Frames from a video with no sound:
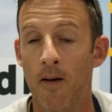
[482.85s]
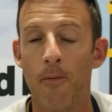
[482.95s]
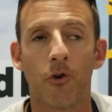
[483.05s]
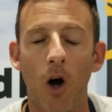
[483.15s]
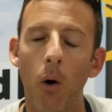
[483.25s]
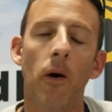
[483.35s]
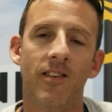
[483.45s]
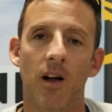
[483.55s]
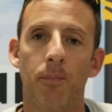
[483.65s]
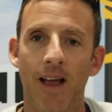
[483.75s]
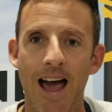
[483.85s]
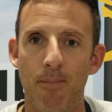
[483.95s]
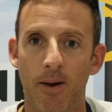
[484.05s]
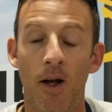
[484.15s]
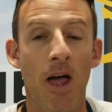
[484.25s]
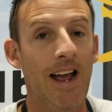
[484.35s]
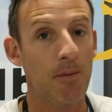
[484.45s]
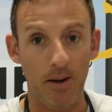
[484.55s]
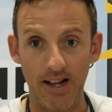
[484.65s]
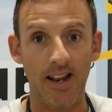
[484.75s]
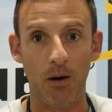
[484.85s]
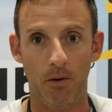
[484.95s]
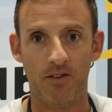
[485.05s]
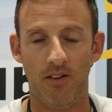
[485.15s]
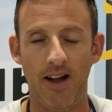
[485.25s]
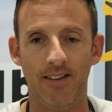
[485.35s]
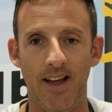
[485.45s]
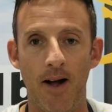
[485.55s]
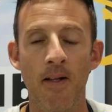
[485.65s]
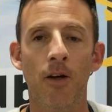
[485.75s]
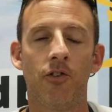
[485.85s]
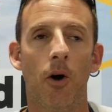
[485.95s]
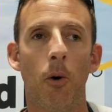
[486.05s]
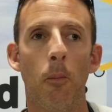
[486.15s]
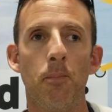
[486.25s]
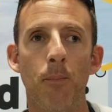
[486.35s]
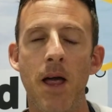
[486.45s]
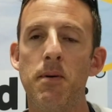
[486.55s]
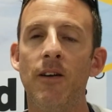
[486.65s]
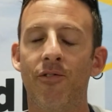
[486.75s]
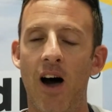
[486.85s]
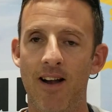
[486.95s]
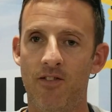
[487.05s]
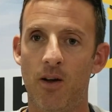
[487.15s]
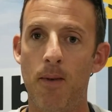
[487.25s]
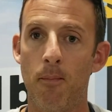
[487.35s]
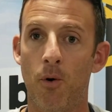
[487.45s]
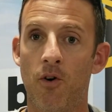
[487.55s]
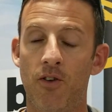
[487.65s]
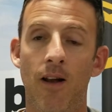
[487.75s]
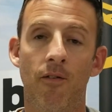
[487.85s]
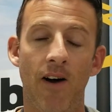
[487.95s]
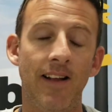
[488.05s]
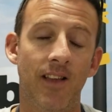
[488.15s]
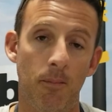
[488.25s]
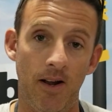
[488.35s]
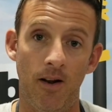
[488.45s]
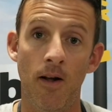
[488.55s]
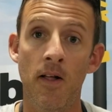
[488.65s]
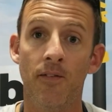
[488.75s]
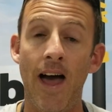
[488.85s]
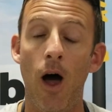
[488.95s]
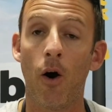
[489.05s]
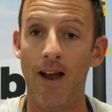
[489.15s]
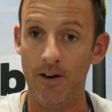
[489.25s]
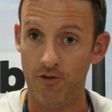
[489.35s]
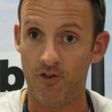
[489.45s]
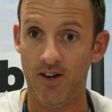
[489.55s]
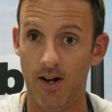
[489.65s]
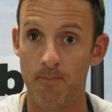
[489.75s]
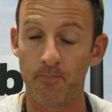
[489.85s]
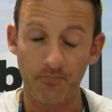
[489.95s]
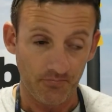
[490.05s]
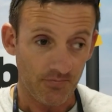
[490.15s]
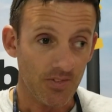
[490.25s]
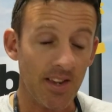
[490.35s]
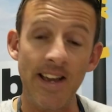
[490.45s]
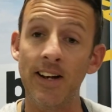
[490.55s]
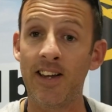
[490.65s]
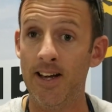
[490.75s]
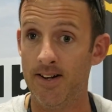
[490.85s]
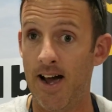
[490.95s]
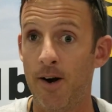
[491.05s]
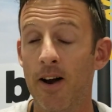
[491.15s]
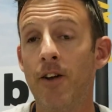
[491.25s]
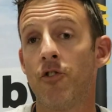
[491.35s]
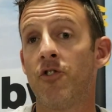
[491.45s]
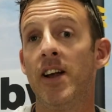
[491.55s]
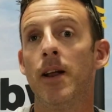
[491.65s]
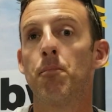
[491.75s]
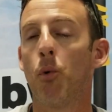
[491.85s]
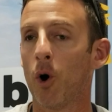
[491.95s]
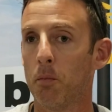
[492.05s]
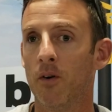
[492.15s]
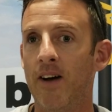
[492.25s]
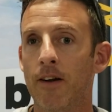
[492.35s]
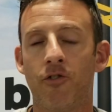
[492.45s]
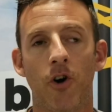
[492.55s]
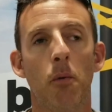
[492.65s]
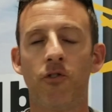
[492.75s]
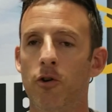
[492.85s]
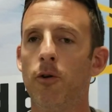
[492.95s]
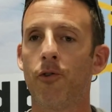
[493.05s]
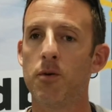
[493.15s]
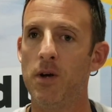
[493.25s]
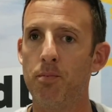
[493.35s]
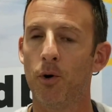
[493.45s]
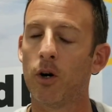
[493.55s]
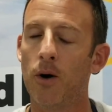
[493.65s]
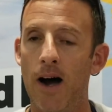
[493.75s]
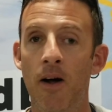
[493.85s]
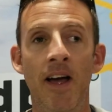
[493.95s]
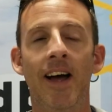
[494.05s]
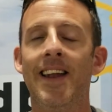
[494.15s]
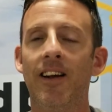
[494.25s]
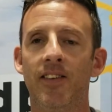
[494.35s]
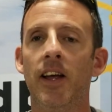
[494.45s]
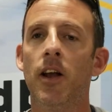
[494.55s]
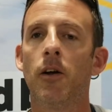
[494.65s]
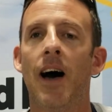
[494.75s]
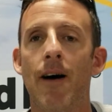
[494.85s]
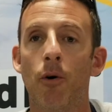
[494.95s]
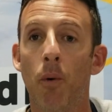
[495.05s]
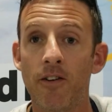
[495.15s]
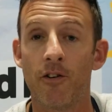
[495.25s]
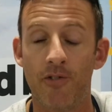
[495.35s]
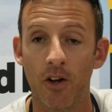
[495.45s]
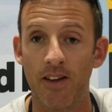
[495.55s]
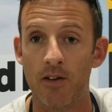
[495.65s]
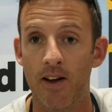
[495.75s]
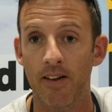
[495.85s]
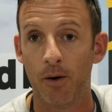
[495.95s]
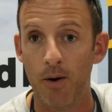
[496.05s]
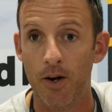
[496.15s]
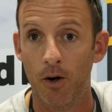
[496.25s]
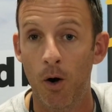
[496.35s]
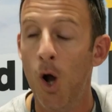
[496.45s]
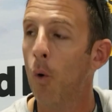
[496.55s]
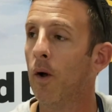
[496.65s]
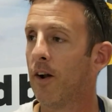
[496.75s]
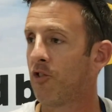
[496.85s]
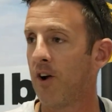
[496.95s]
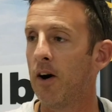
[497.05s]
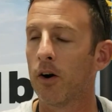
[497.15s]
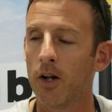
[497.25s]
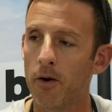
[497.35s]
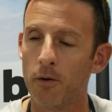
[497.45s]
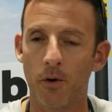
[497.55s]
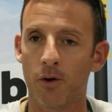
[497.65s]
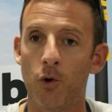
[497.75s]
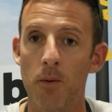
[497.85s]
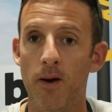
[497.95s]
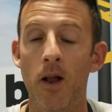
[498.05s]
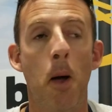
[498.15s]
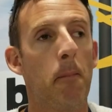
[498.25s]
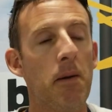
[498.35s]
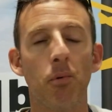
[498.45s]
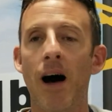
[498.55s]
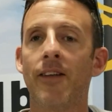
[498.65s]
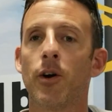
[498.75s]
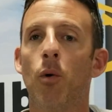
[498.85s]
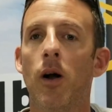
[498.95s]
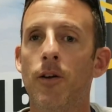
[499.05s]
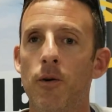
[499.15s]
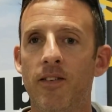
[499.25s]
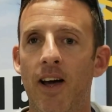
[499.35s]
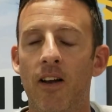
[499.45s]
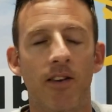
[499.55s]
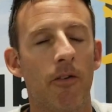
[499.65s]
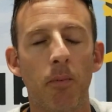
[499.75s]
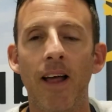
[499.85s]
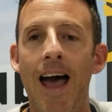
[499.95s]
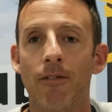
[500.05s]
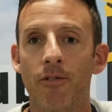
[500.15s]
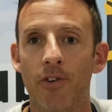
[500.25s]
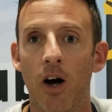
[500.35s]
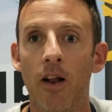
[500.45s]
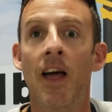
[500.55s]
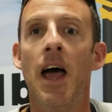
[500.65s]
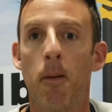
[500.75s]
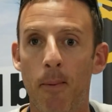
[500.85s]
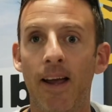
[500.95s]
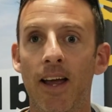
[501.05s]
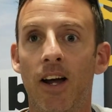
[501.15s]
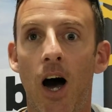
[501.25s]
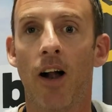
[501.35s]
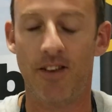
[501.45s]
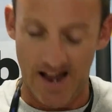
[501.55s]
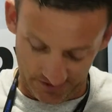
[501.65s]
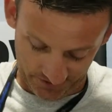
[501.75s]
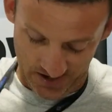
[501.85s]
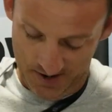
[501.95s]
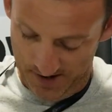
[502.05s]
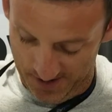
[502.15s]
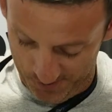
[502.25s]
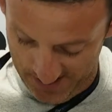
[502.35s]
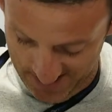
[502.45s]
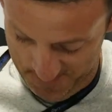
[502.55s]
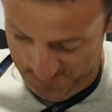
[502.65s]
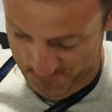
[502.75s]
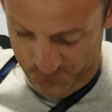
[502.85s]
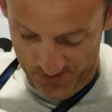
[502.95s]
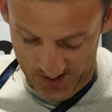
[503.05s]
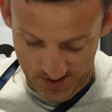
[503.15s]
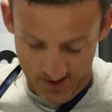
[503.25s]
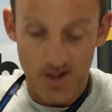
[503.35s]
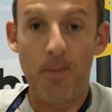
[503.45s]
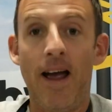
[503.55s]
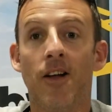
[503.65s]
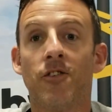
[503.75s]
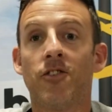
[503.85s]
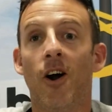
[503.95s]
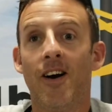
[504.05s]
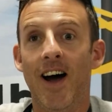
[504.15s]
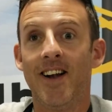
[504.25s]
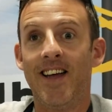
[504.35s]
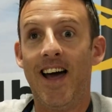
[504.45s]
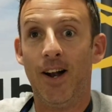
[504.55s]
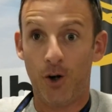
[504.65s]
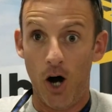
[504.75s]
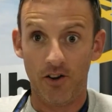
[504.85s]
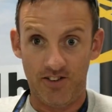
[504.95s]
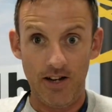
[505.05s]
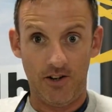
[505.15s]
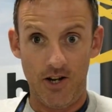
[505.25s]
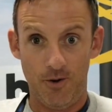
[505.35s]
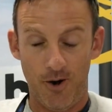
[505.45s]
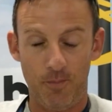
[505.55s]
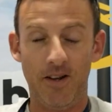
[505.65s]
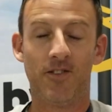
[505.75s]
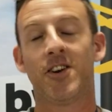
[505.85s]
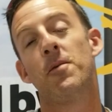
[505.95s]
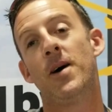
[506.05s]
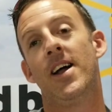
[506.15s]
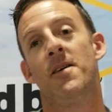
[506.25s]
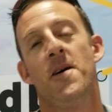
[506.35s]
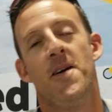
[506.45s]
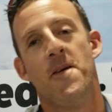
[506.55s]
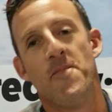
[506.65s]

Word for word: There's always something happening. In the beginning, it wasn't like that. So maybe find some members and invite them in that are interested in kit night or interested in portable events. Start with two, three people. Go out. Next thing you know, you'll have a winter field day event like we do with a trailer loaded with equipment. People out there wanting to do antennas and everybody having fun and making contacts. By the way, the bands are not dead. Call CQ. Don't be a scopehead.